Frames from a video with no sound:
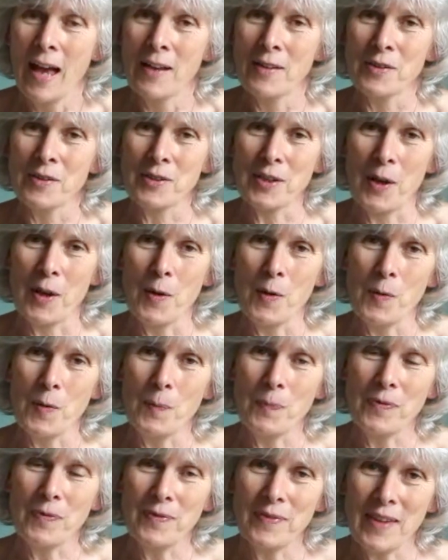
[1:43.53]

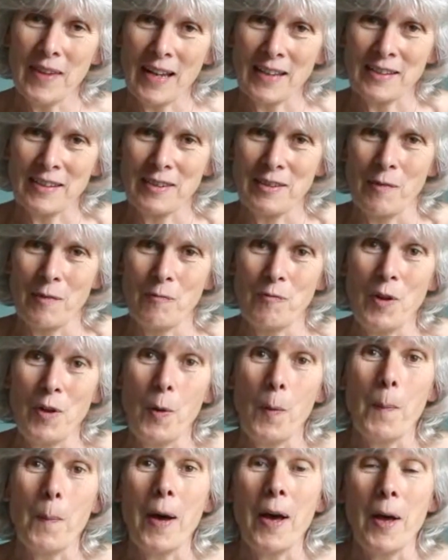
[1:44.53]
So that's the
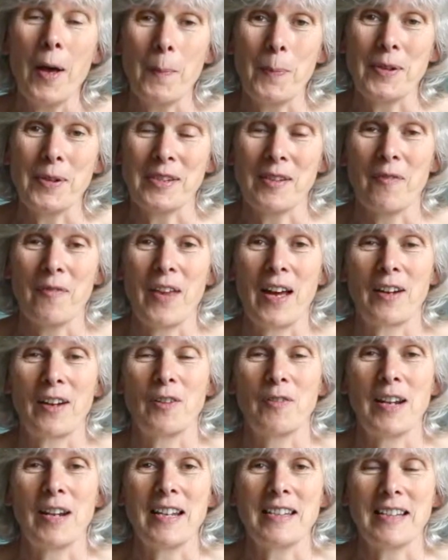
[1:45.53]
real purpose of that
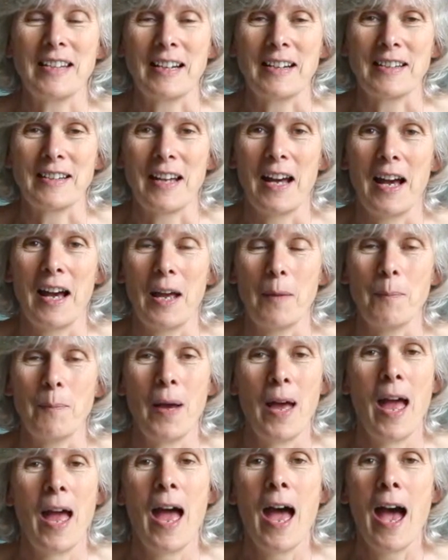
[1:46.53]
greeting time.
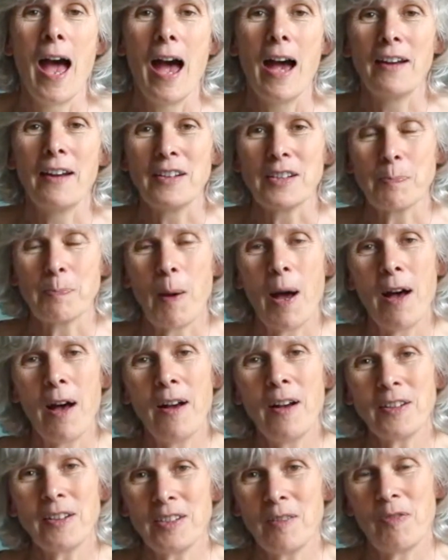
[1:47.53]
And as
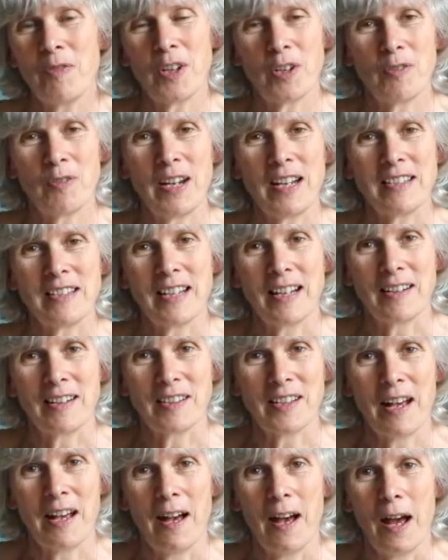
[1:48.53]
part of the greeting
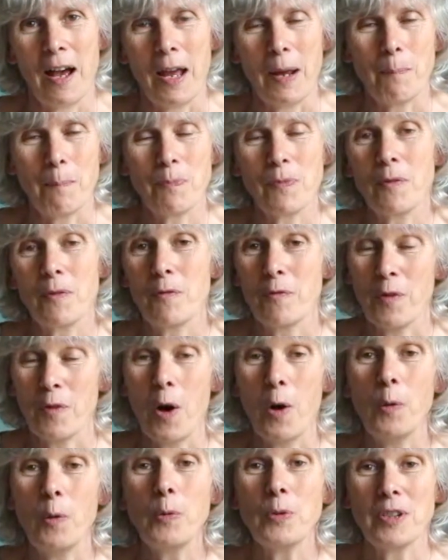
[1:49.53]
time for
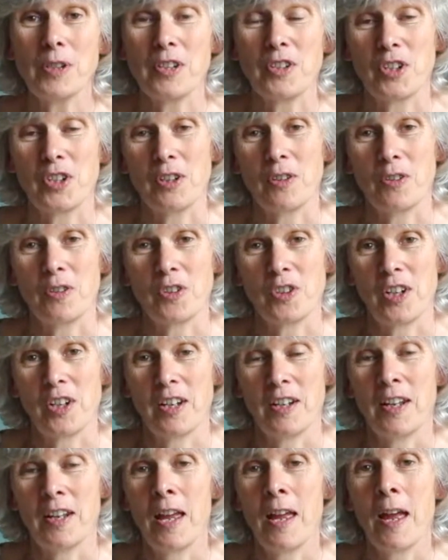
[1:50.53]
older
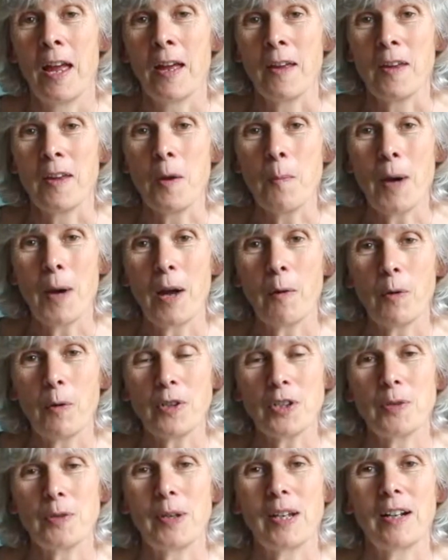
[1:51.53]
children, you might
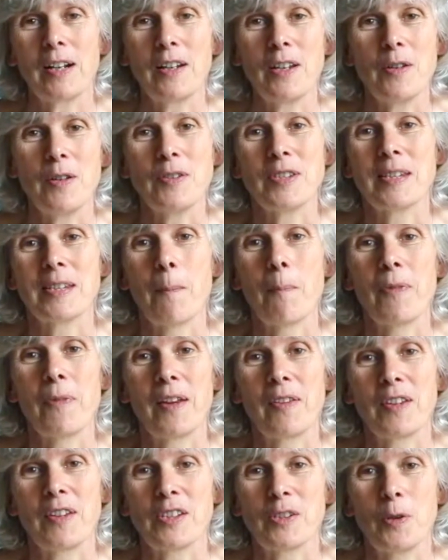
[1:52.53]
want to include
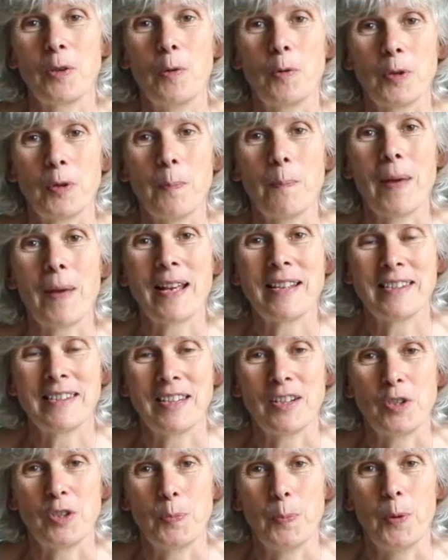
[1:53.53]
something that's called a
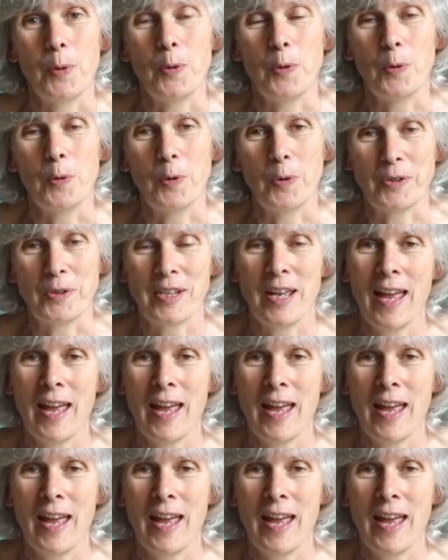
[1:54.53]
message board.